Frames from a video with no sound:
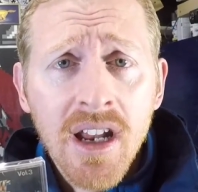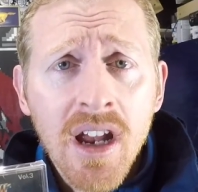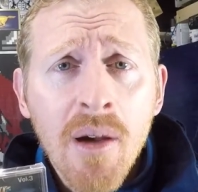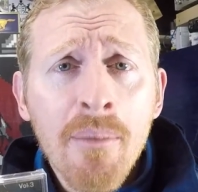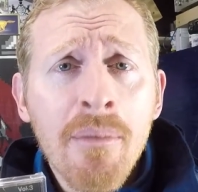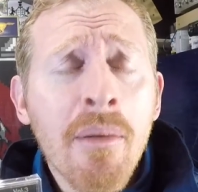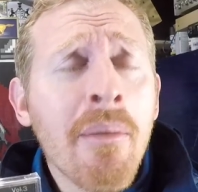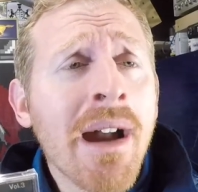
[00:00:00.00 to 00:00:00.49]

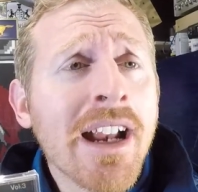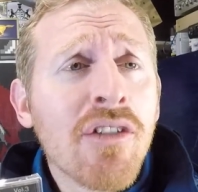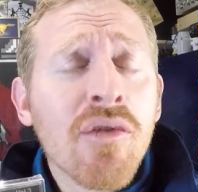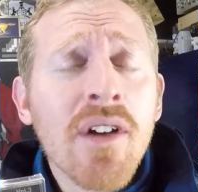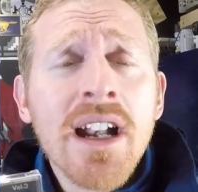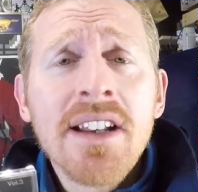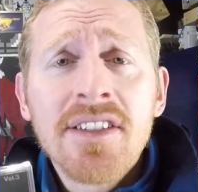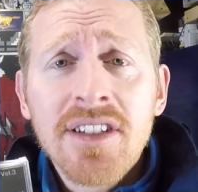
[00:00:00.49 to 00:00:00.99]
But my
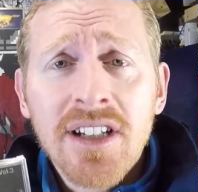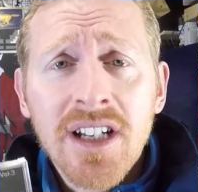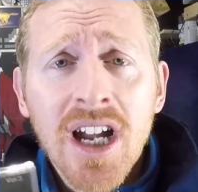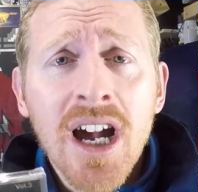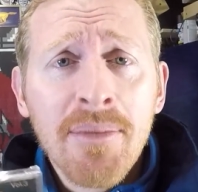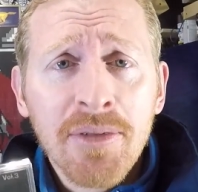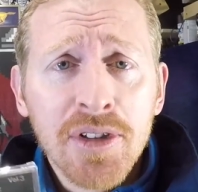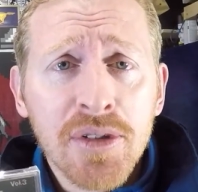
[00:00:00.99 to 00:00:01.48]
greatest
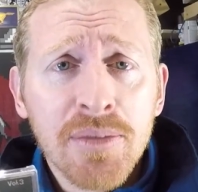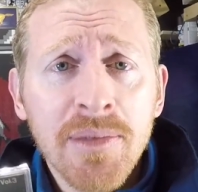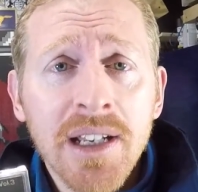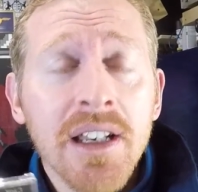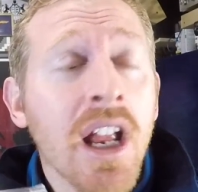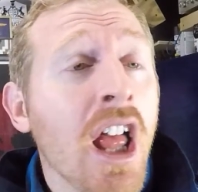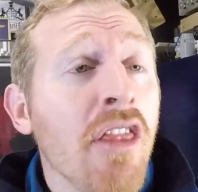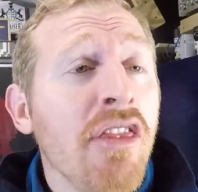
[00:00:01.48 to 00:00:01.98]
accomplishment,
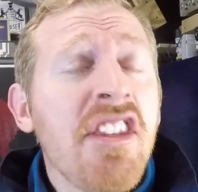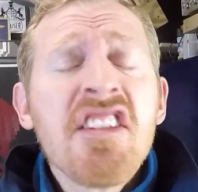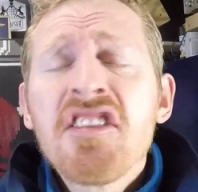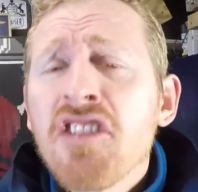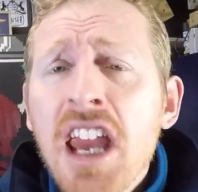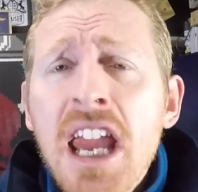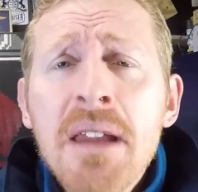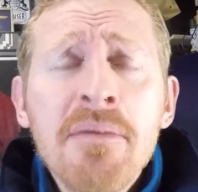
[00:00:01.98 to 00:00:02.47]
this
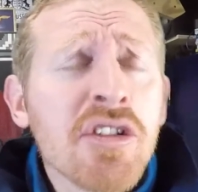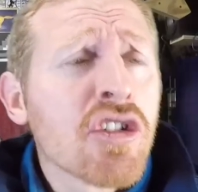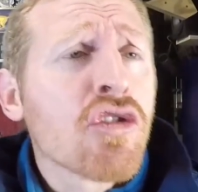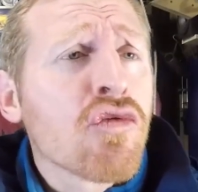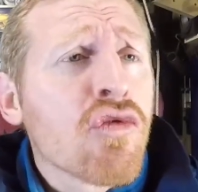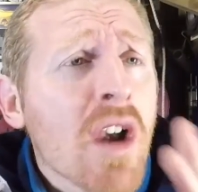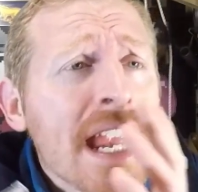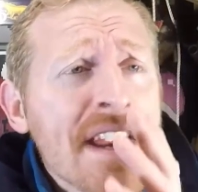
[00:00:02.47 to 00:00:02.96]
game is
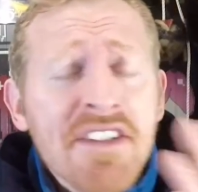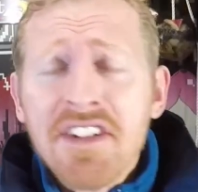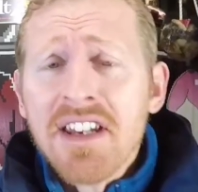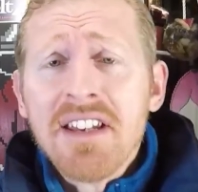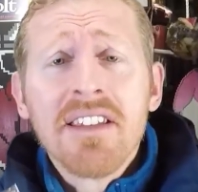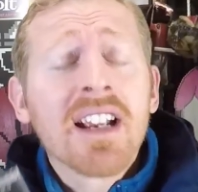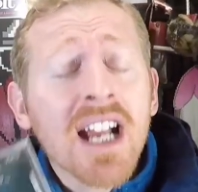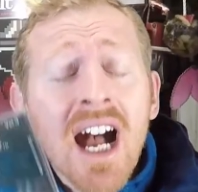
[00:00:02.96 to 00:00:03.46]
crazy.
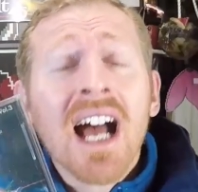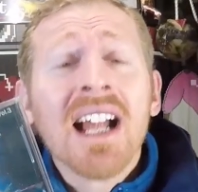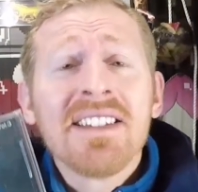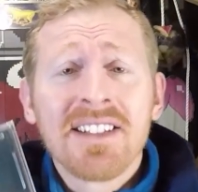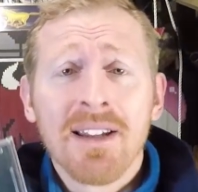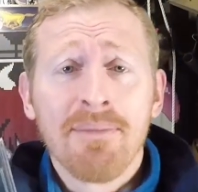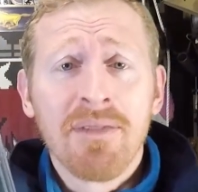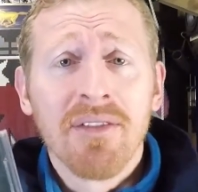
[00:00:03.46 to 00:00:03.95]
The
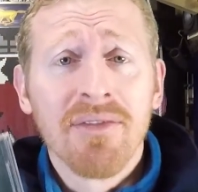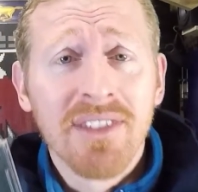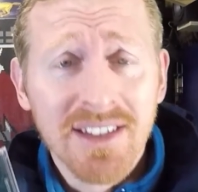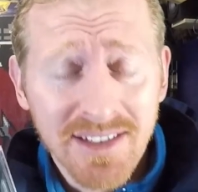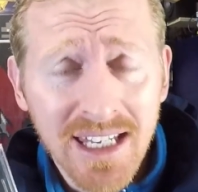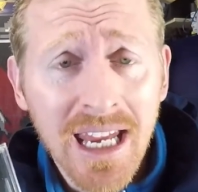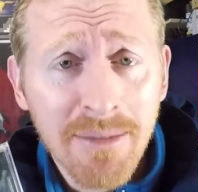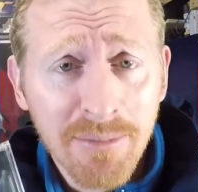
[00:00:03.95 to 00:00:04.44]
concept of this
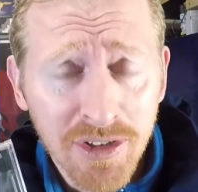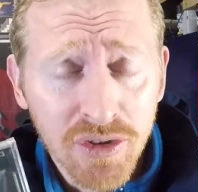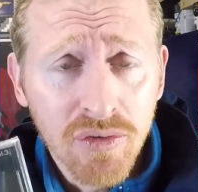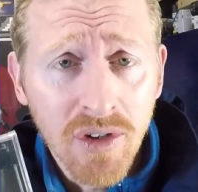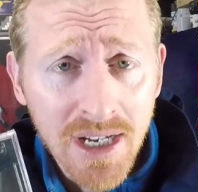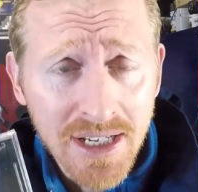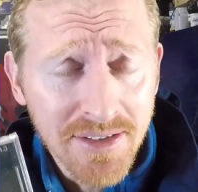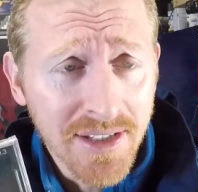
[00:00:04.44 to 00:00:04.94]
game is
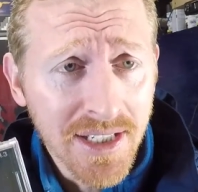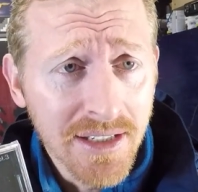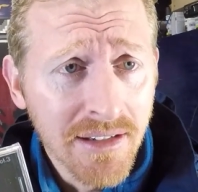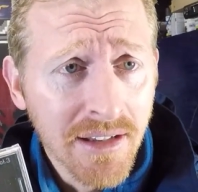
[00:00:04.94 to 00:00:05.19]
crazy.